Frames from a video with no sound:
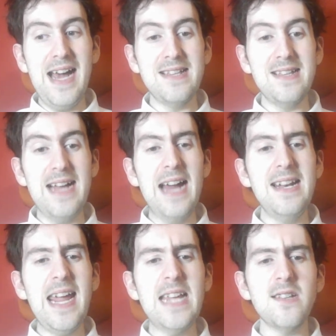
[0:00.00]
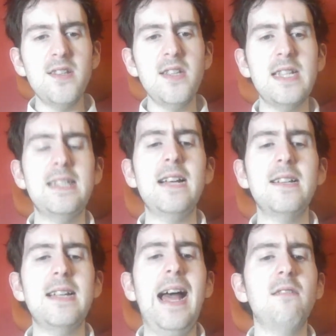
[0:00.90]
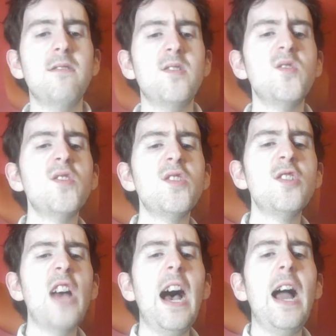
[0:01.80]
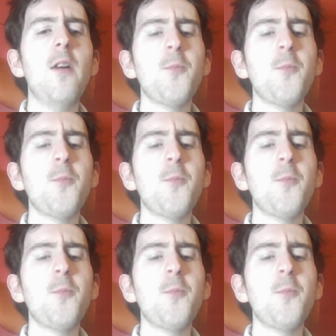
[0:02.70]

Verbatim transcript: so that leads us to the standouts. So